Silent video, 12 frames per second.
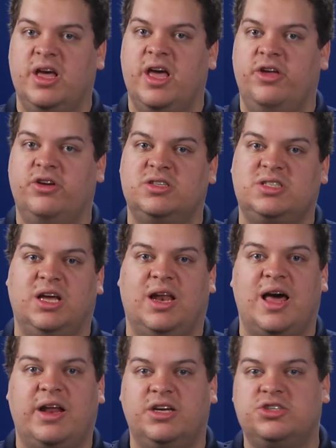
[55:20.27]
and you're going to see a
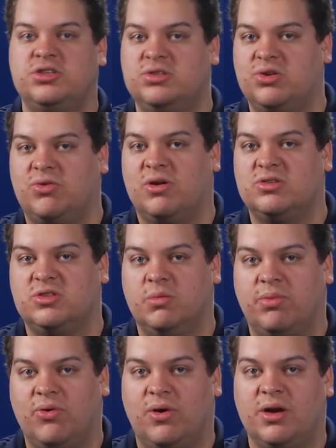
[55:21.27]
lot of issues across the
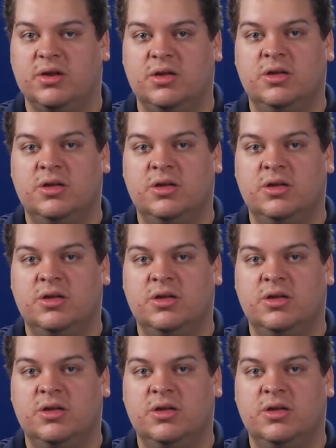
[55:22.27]
board.